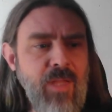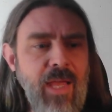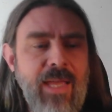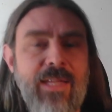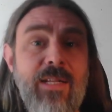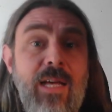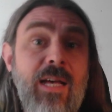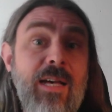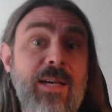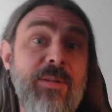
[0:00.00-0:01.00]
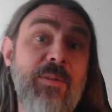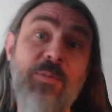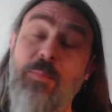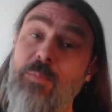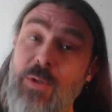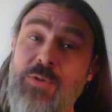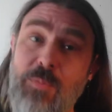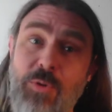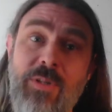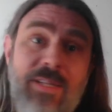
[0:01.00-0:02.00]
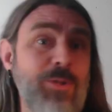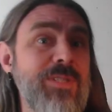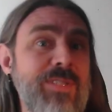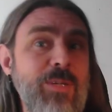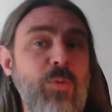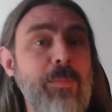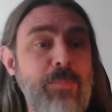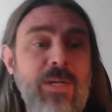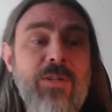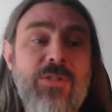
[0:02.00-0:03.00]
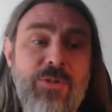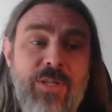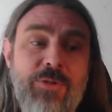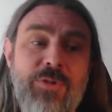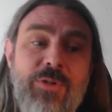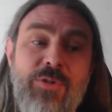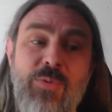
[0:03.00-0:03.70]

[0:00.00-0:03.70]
And most importantly, you can see when bugs are introduced,